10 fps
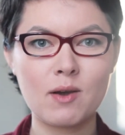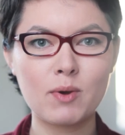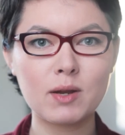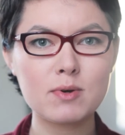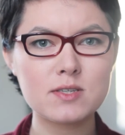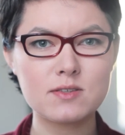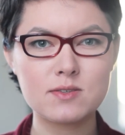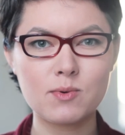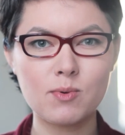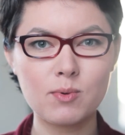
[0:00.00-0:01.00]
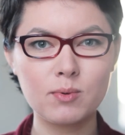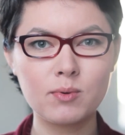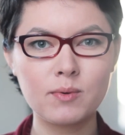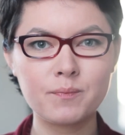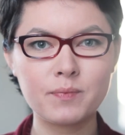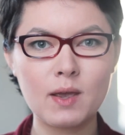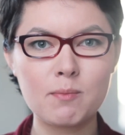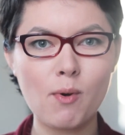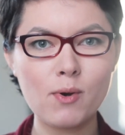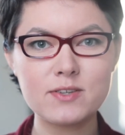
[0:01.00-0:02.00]
When I was in school,
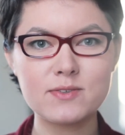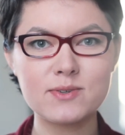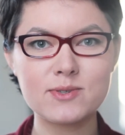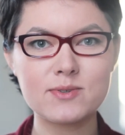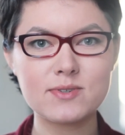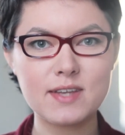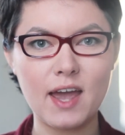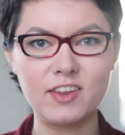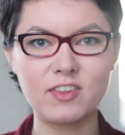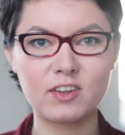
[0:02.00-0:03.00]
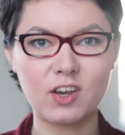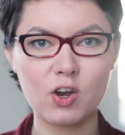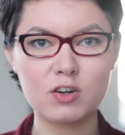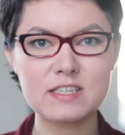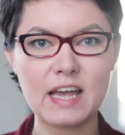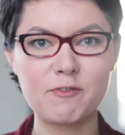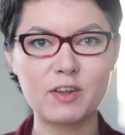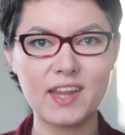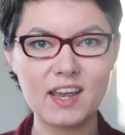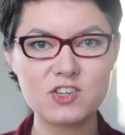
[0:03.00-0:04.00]
boys used to say that girls have
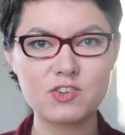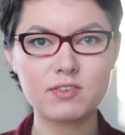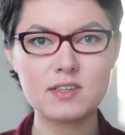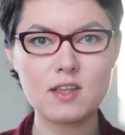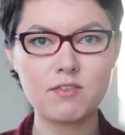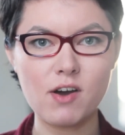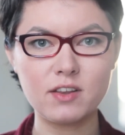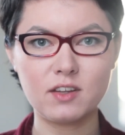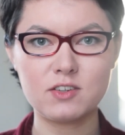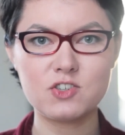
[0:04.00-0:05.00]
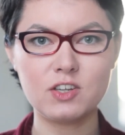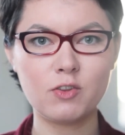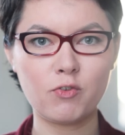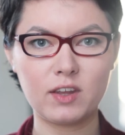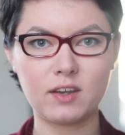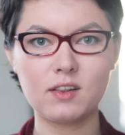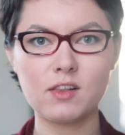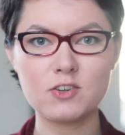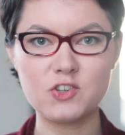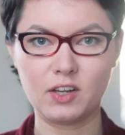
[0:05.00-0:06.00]
a natural disadvantage in
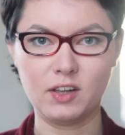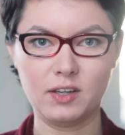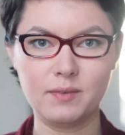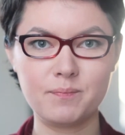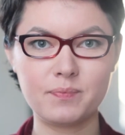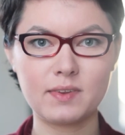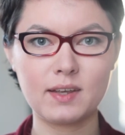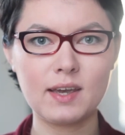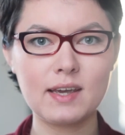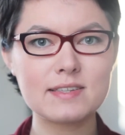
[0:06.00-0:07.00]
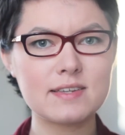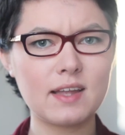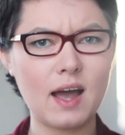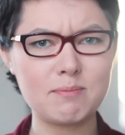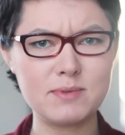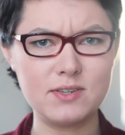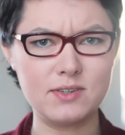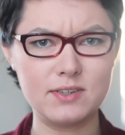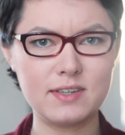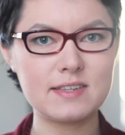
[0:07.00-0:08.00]
thinking logically. It's an
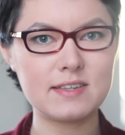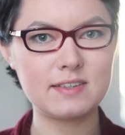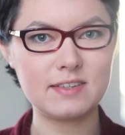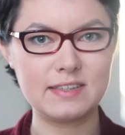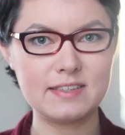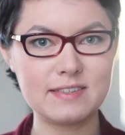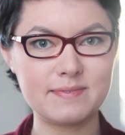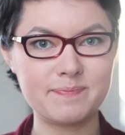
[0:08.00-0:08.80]
absurd, isn't it?